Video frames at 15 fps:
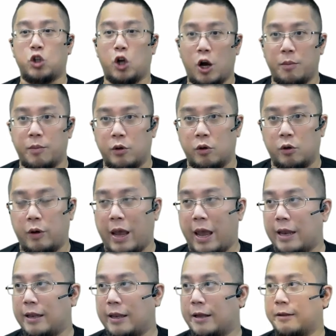job, you know,
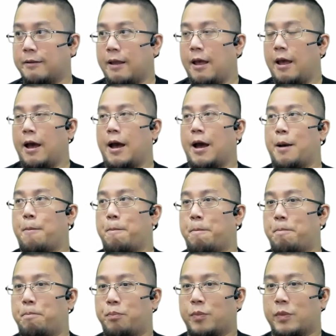and just
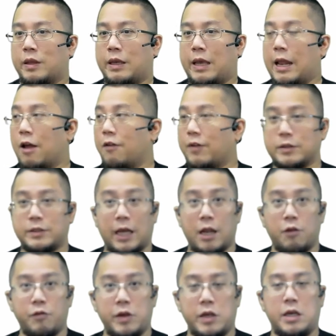kill off our
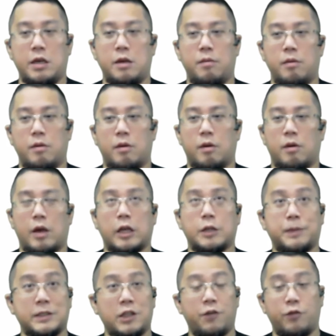salary,
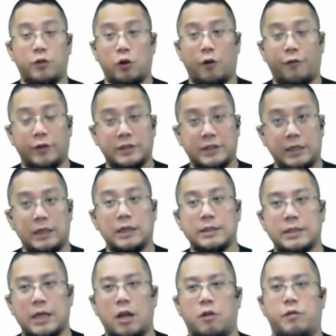especially if you have a single
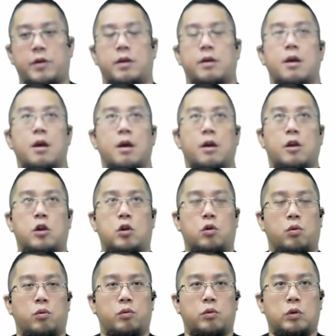salary, you
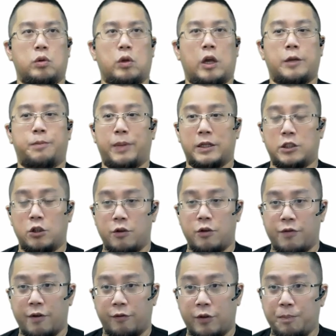know, especially
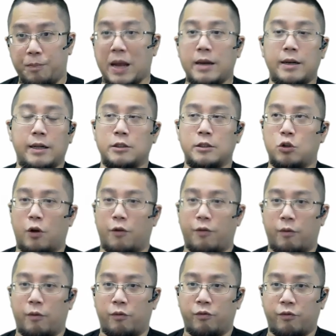if you have dependents, you
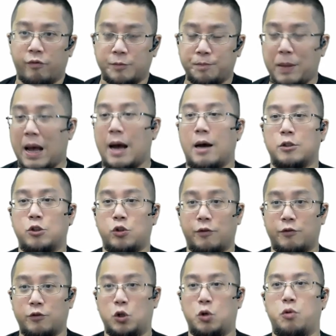have a spouse, you
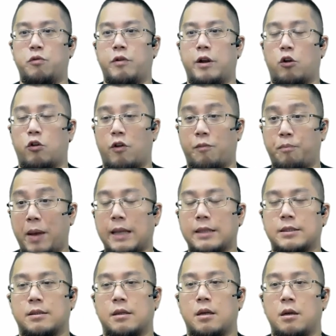have children, or you have
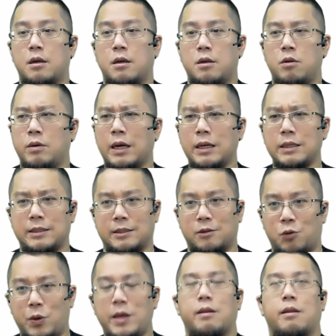pets. You can't
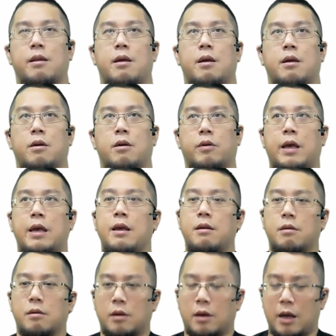just quit,
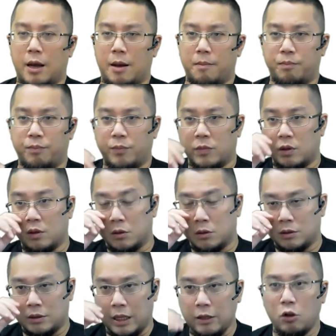okay?
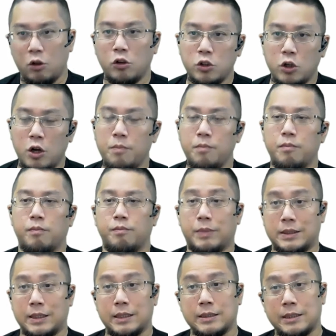Stay to your job,
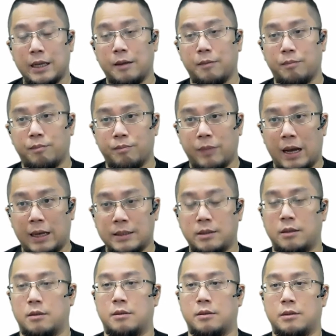but start a side
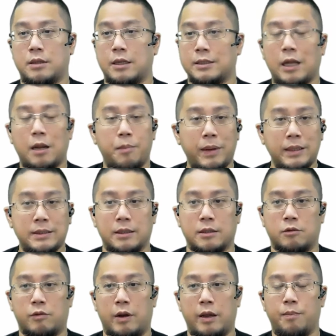hustle. Start a
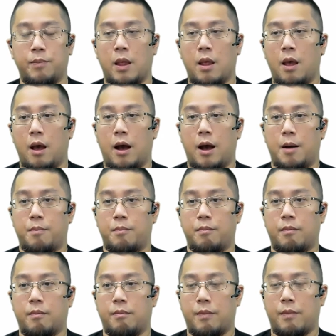business, right?
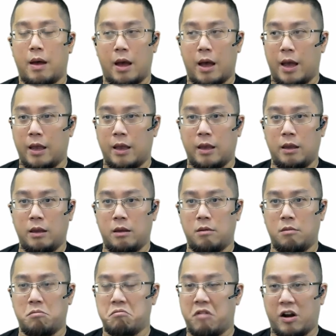
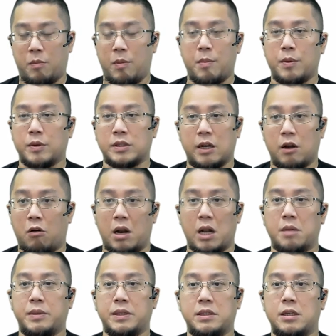I recommend people start an
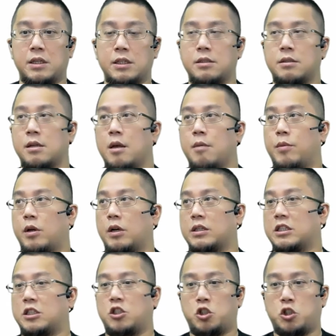online business
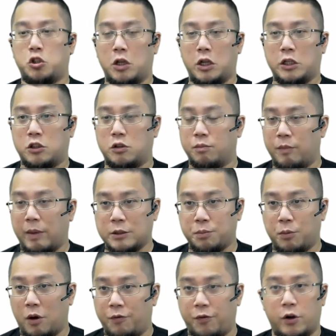because it's
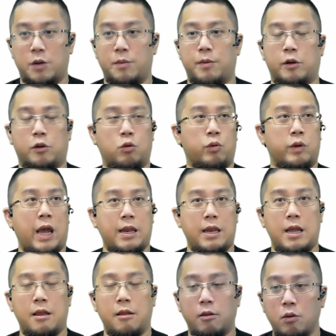much more affordable to get
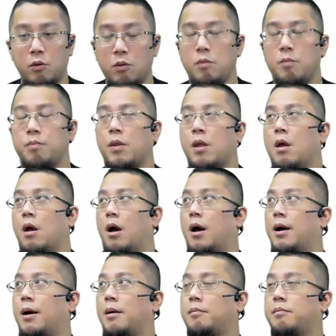into.
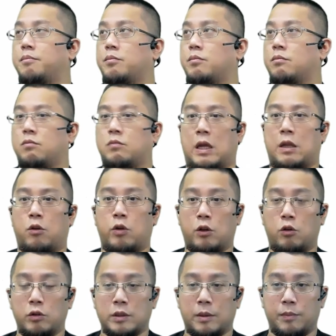And you
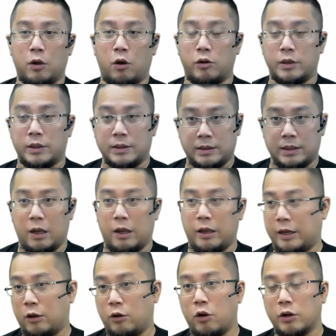can do something on the
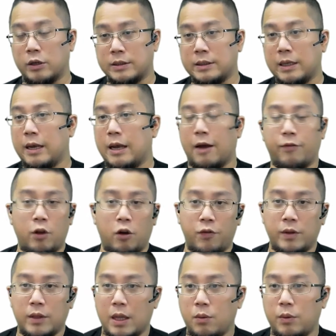side after
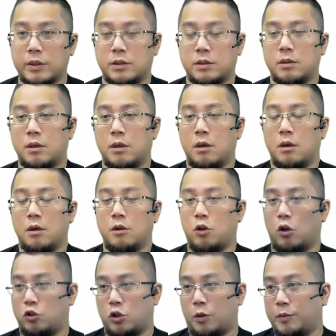office hours.
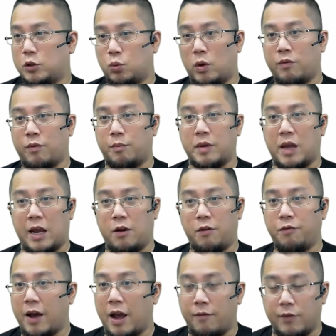Your job is to work from 9 to
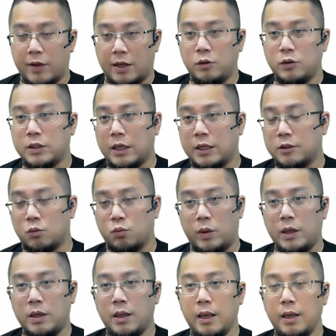5, 9 to 6 on
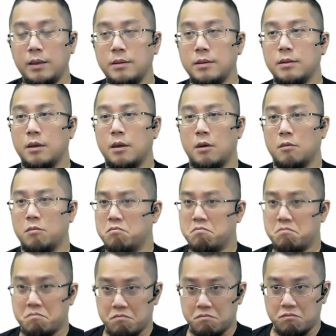weekdays.
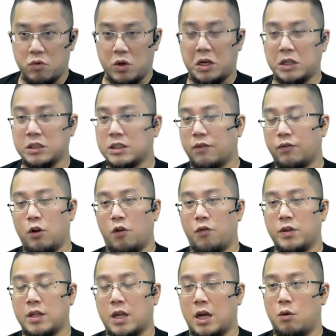Weekdays after
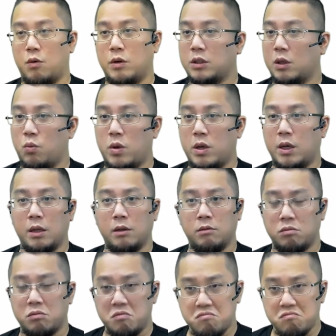office hours and weekends,
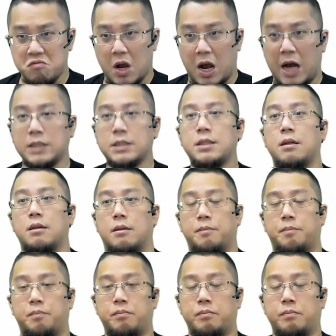hustle.